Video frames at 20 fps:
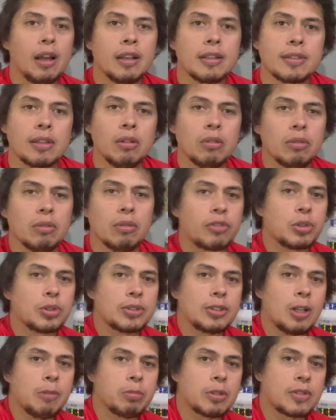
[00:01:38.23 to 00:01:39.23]
So
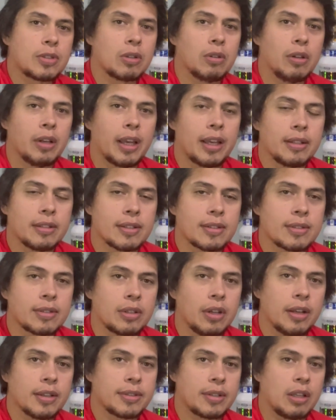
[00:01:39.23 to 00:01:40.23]
first up, let's go ahead and
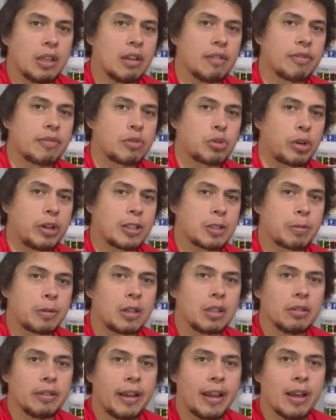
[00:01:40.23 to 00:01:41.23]
discuss if
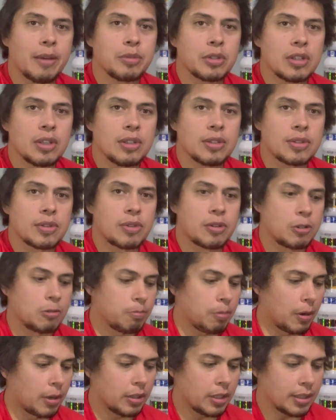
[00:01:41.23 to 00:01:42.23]
Transparent Labs is
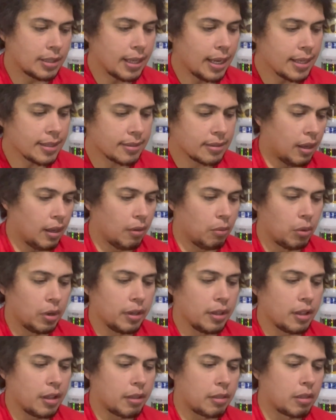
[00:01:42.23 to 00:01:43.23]
third-party tested. One
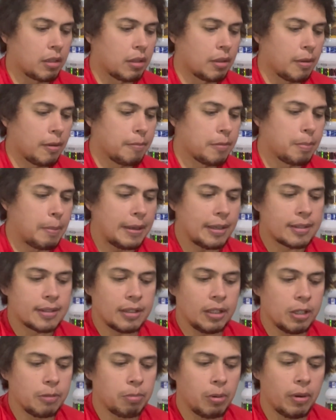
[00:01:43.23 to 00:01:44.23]
of the big
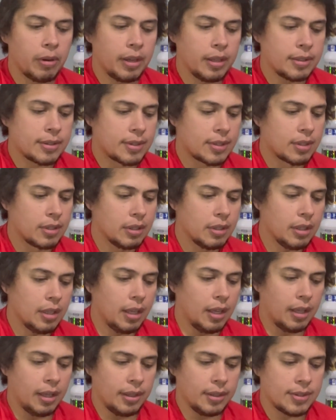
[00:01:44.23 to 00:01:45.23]
selling points
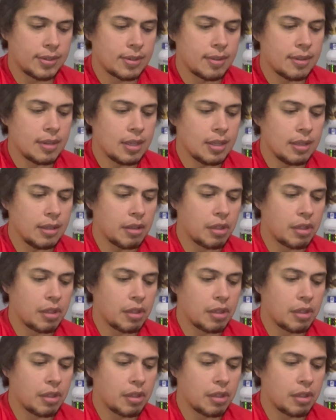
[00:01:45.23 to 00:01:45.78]
is the